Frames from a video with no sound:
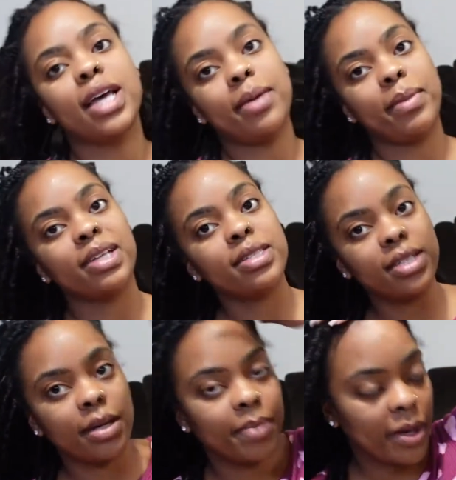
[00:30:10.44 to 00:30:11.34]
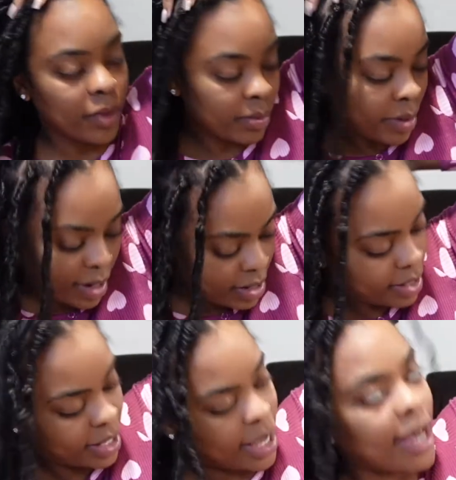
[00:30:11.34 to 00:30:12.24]
I messed up at one
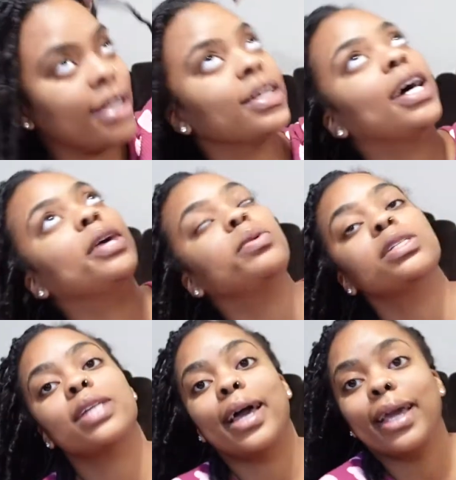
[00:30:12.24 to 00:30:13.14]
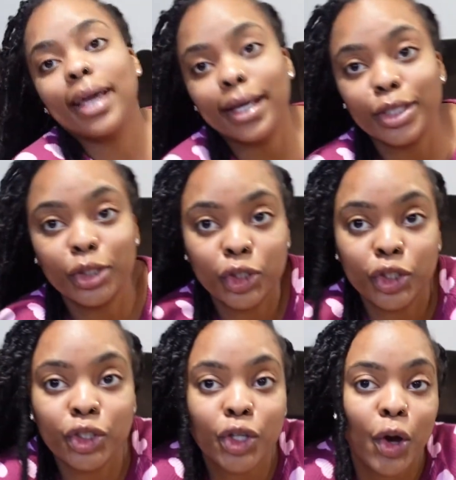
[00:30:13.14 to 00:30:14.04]
part and I was like
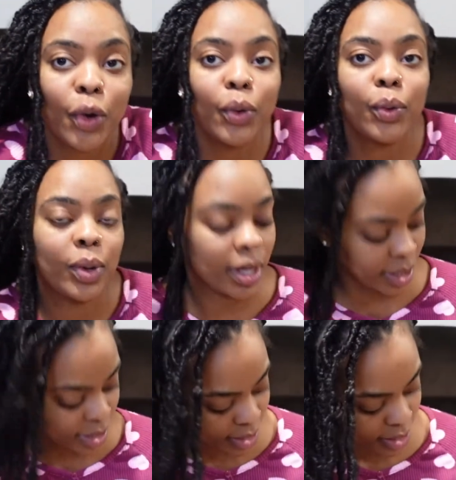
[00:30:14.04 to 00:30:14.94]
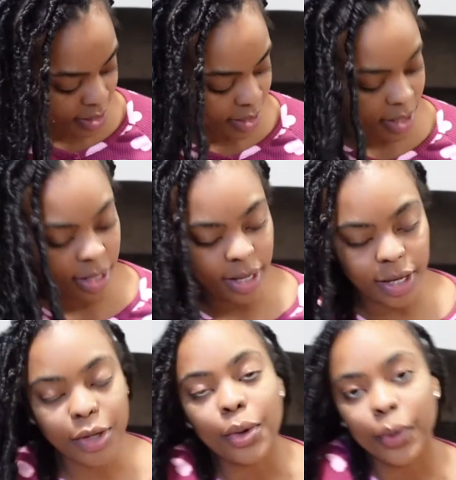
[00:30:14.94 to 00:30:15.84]
so
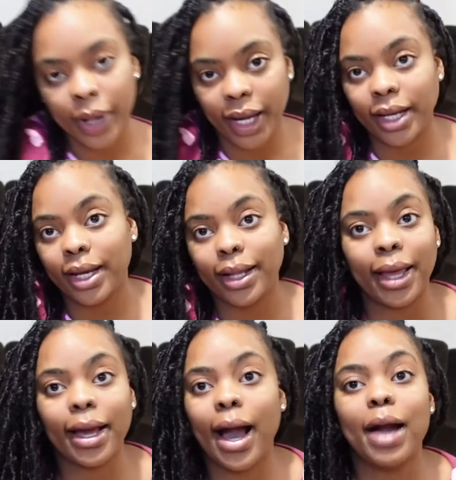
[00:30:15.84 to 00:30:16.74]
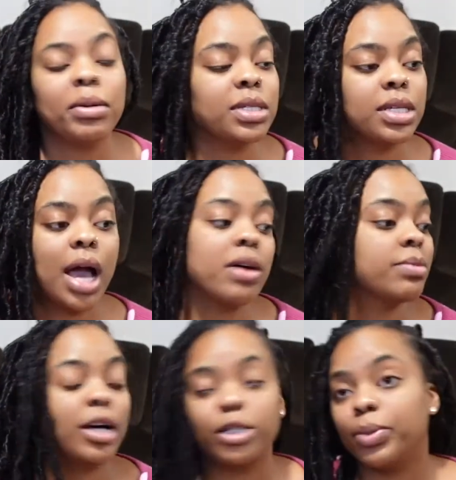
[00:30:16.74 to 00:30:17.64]
annoyed. Like I was, I was
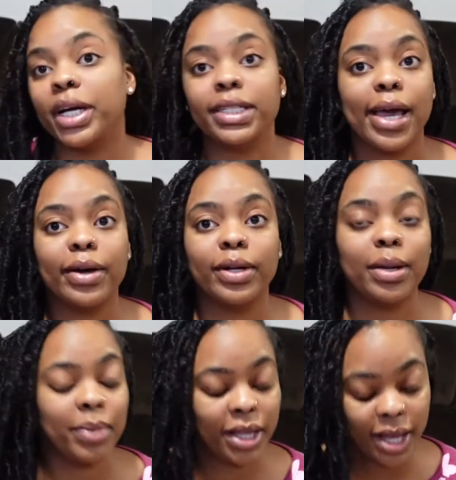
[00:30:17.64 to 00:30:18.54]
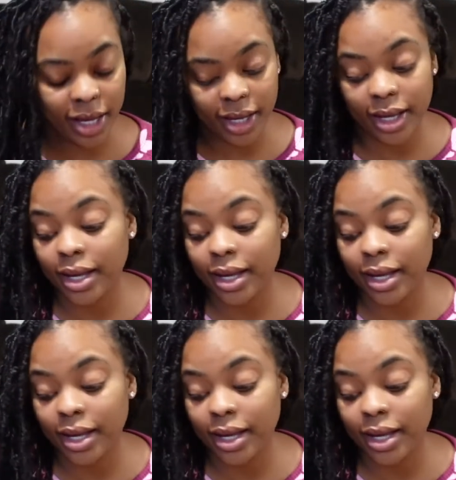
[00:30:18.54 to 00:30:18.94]
about to break down and be like,